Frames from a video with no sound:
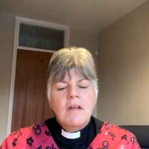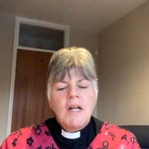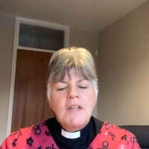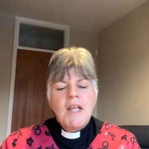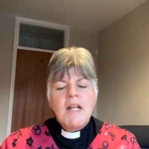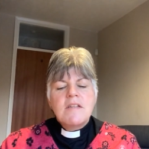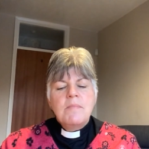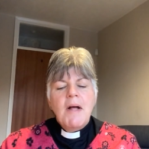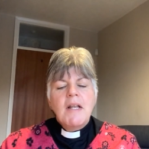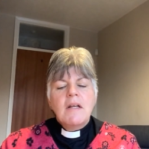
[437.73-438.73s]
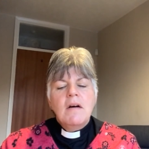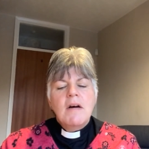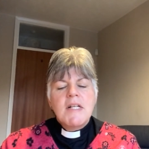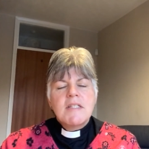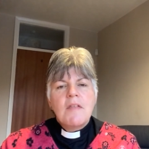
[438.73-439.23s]
And yet
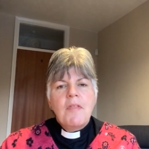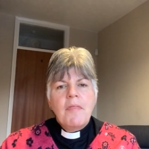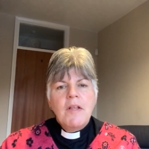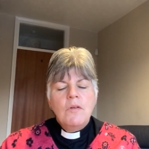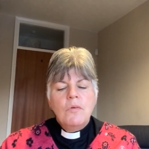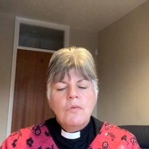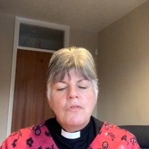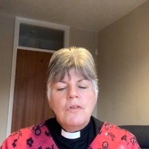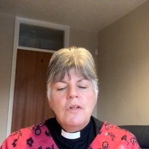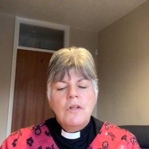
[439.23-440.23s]
Malachi said that the Lord,